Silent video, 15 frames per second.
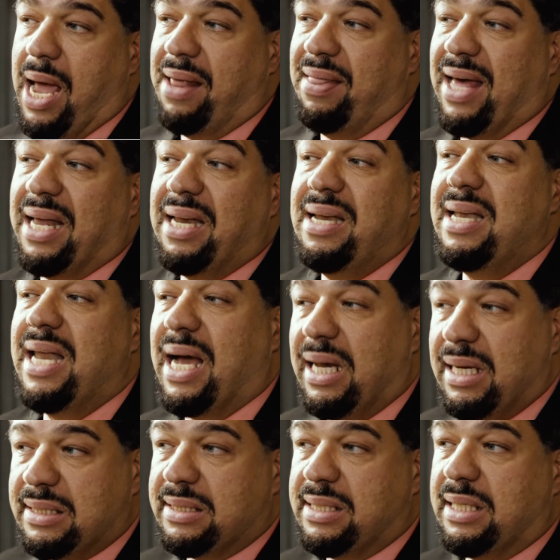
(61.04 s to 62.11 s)
And that
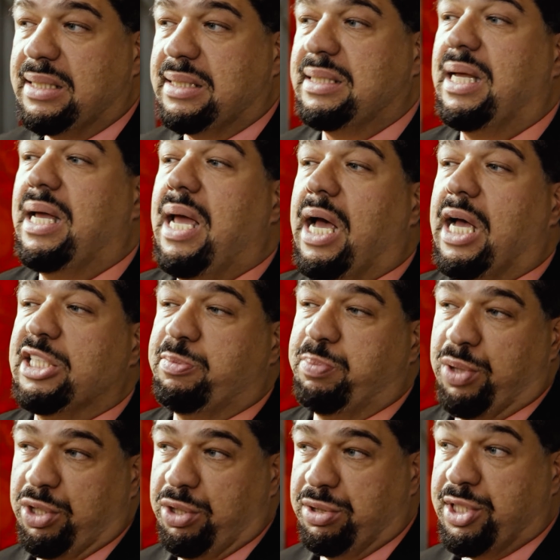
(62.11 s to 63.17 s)
analysis has
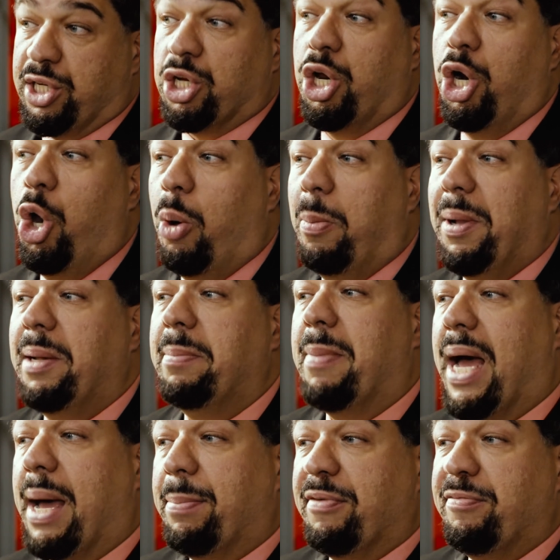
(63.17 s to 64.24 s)
produced a global
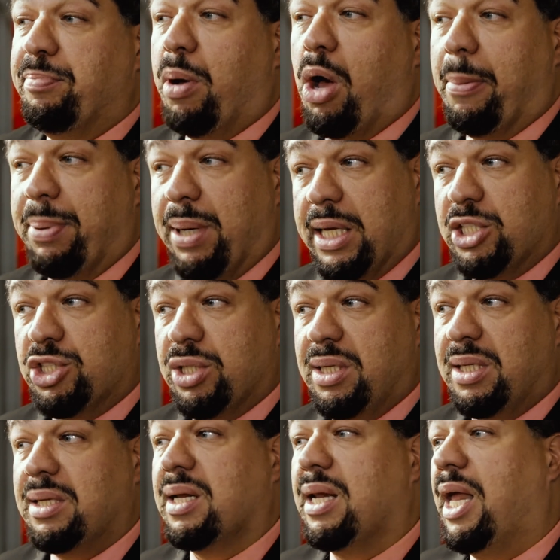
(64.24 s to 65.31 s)
map of population
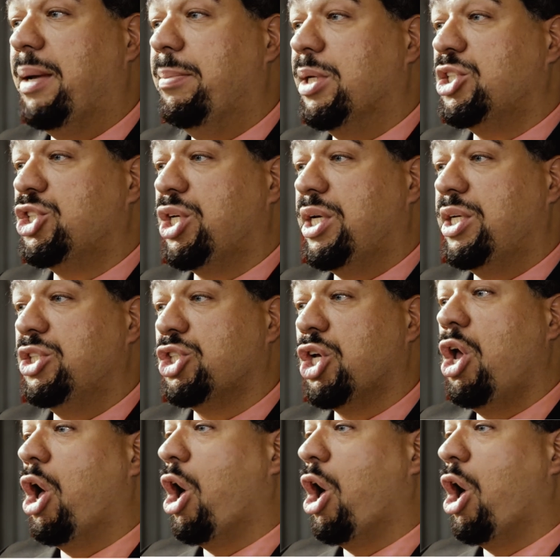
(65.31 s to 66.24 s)
and climate change